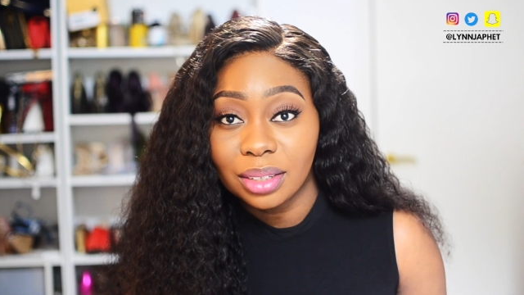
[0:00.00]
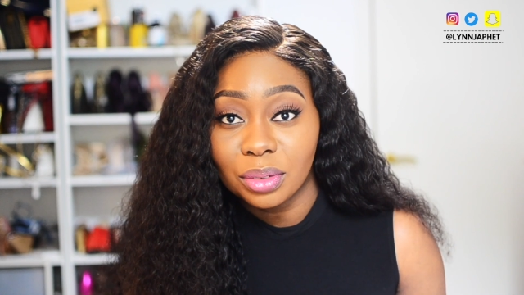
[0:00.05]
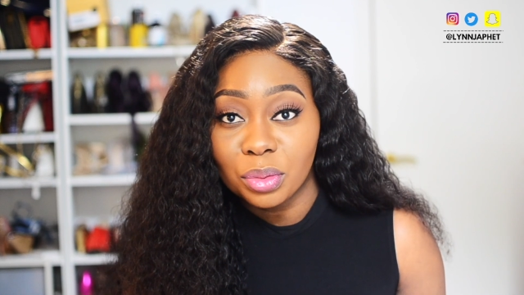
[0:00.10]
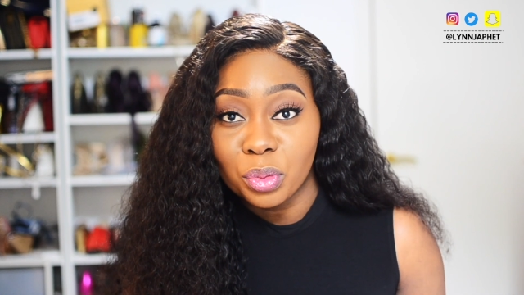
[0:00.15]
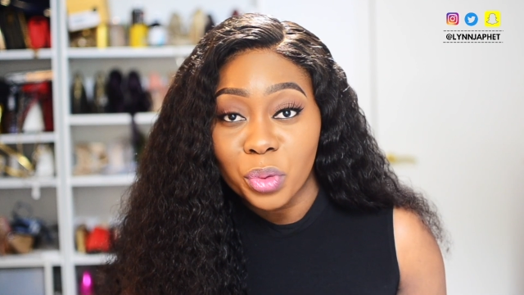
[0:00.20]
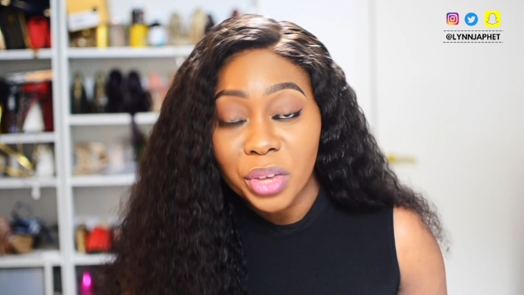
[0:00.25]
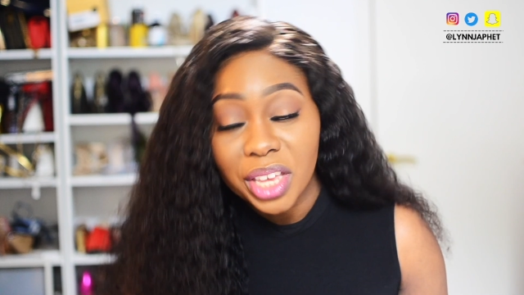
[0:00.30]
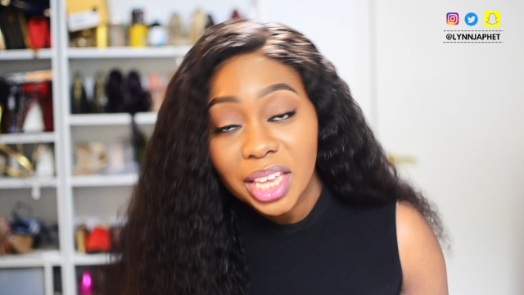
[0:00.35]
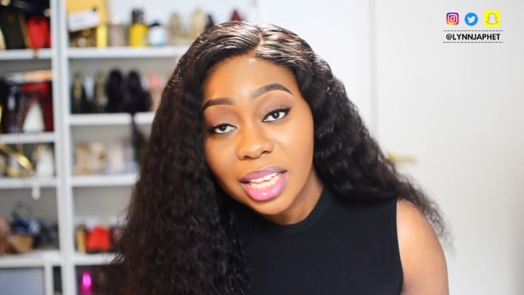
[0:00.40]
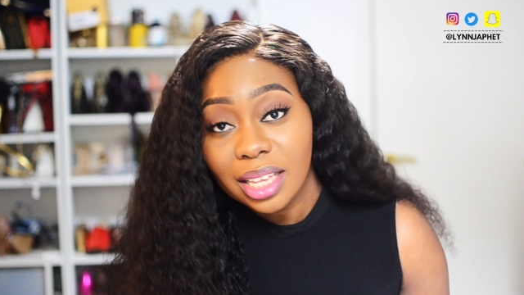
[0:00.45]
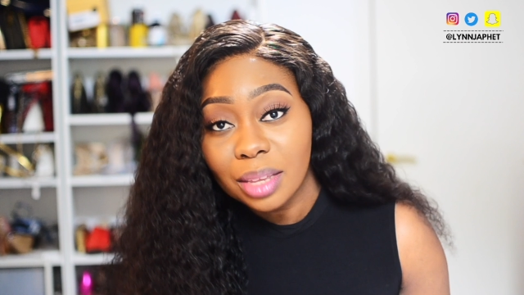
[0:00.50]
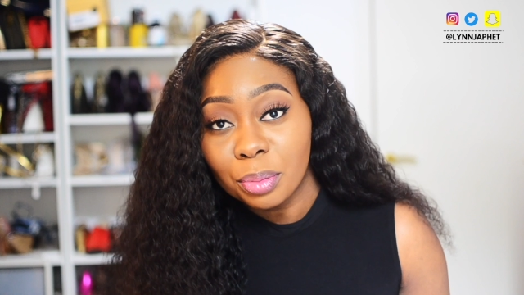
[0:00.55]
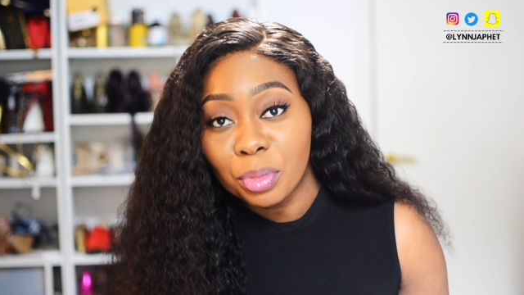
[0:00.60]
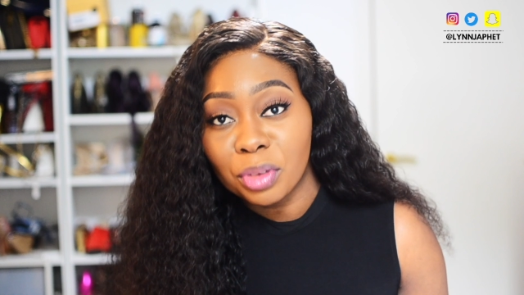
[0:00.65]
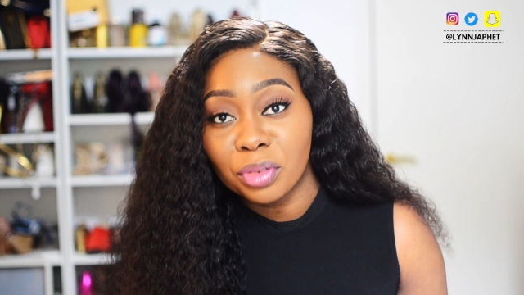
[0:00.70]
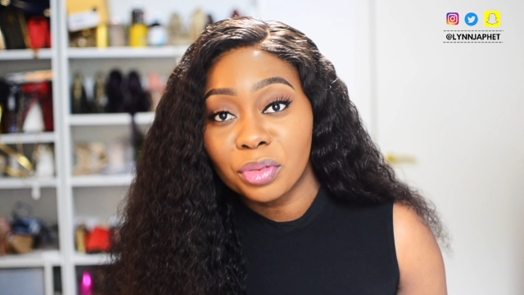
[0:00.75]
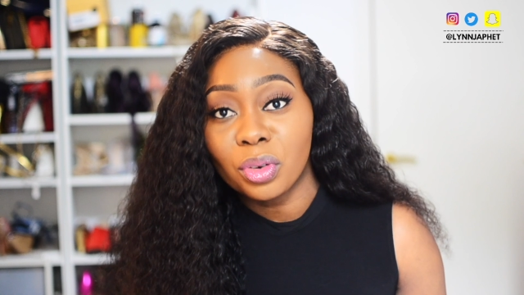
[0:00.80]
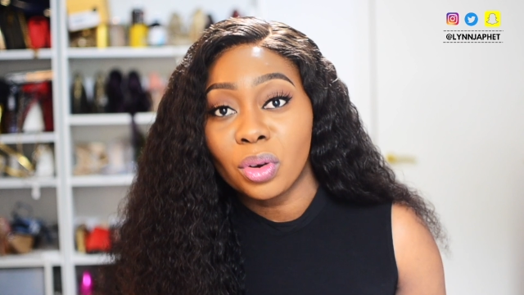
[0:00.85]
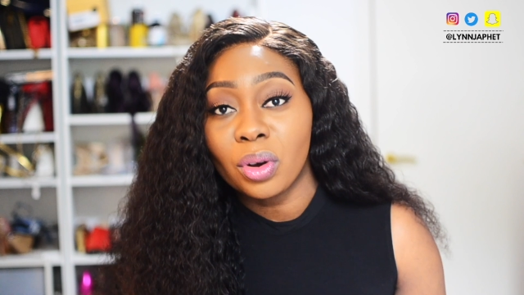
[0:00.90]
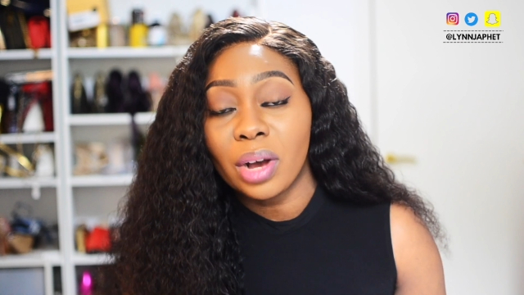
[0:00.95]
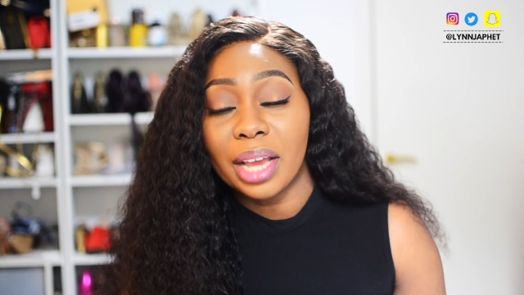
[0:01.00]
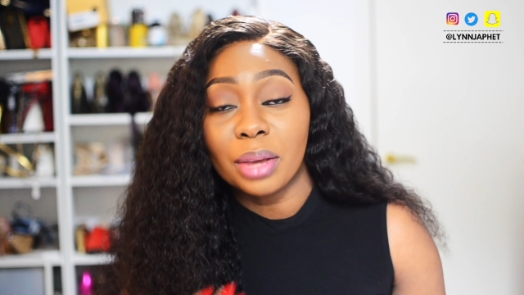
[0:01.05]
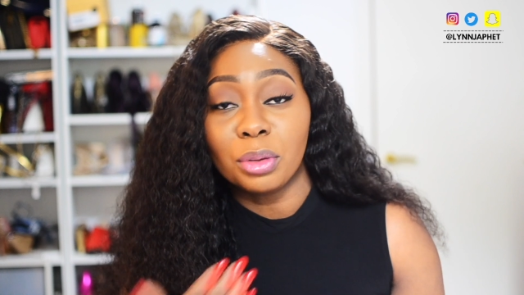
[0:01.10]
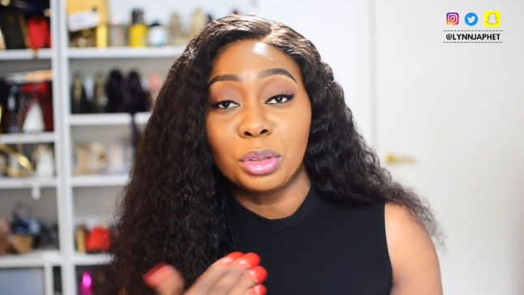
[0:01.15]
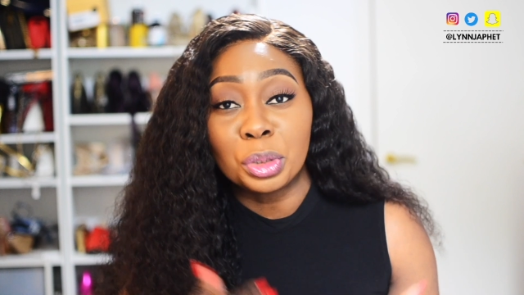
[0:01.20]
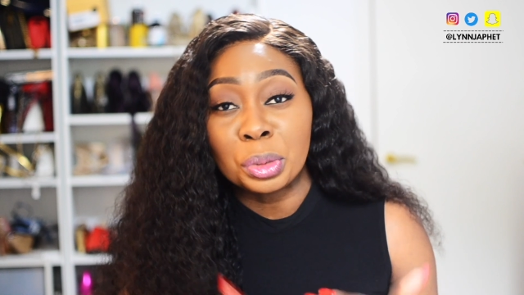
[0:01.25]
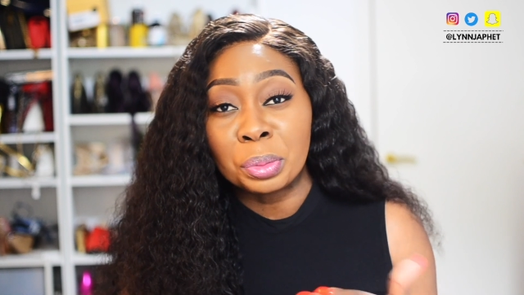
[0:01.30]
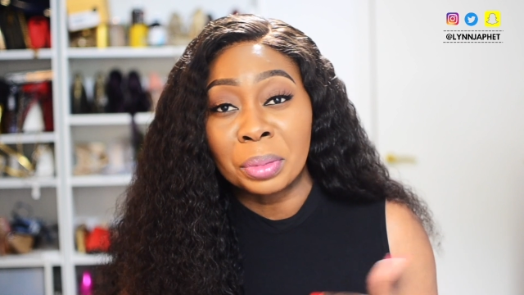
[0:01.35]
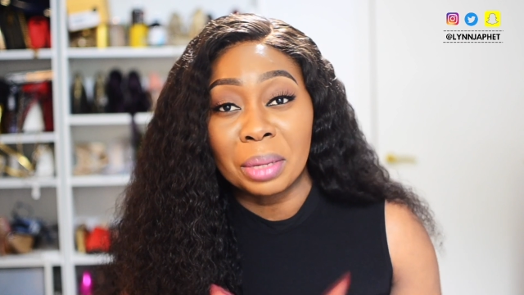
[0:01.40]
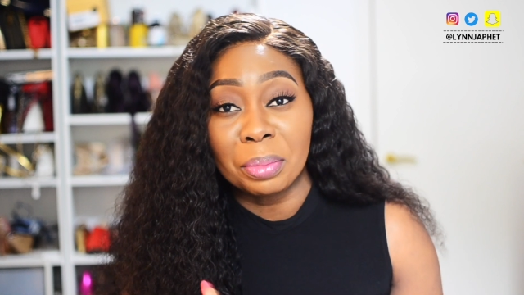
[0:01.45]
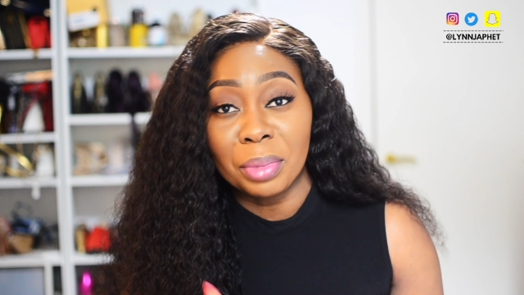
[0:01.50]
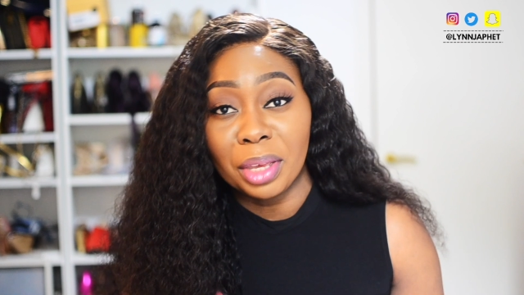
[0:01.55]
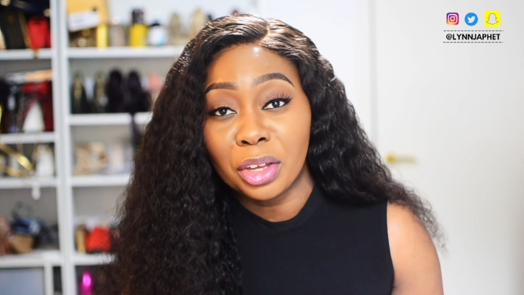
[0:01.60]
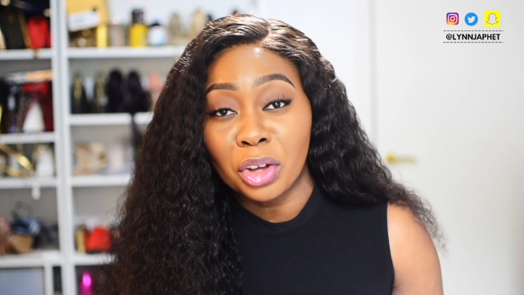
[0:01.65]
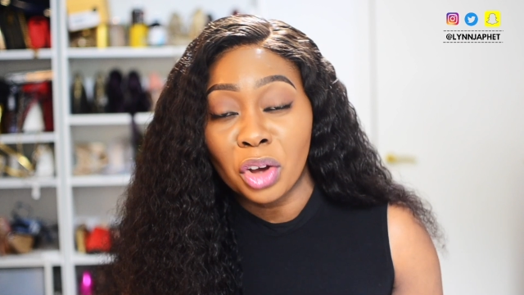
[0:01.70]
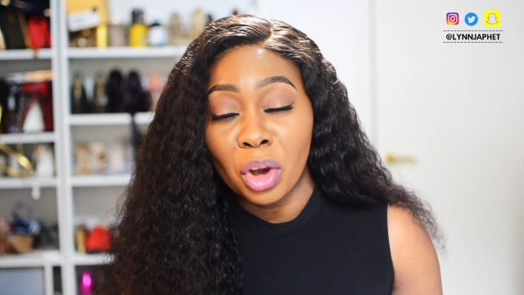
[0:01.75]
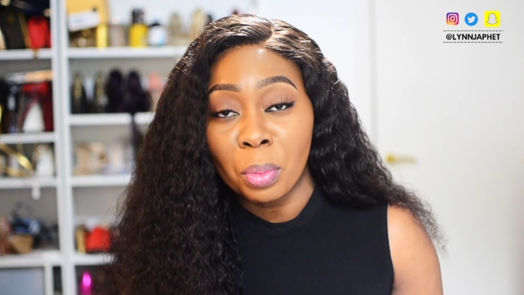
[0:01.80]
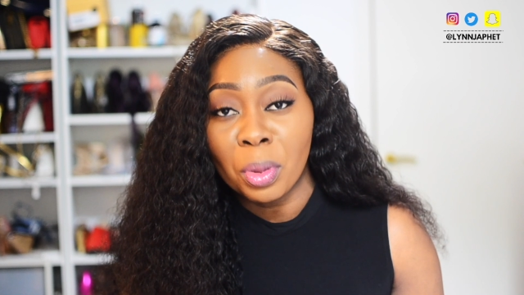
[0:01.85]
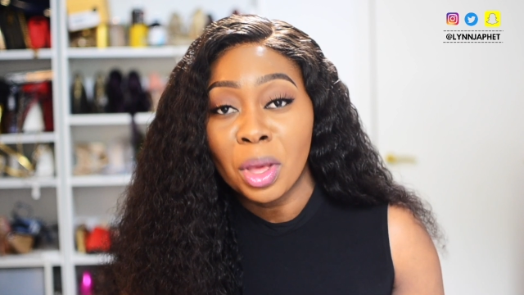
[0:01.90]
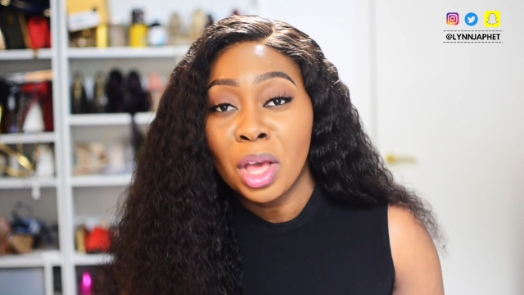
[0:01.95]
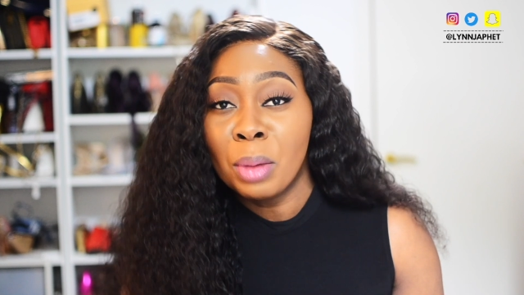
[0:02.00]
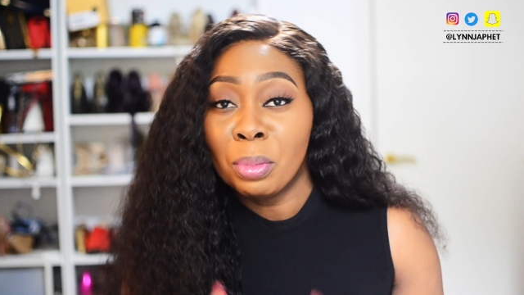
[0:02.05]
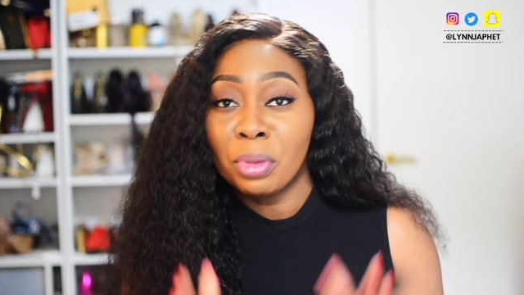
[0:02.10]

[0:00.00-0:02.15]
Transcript: wig before I do my makeup,